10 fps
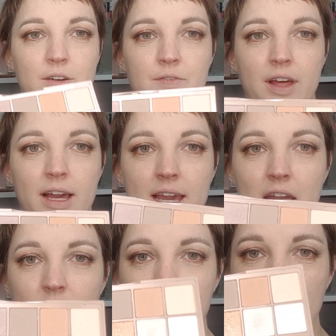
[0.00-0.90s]
of that
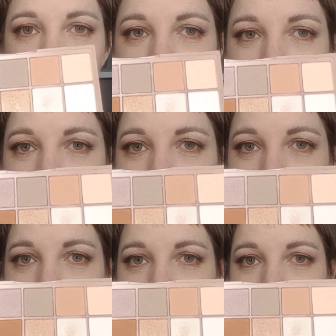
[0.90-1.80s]
caramel colour
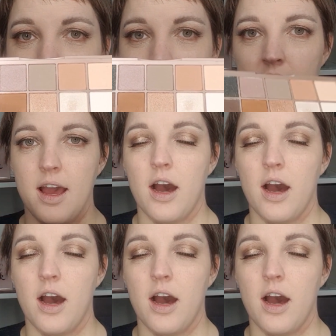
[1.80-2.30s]
there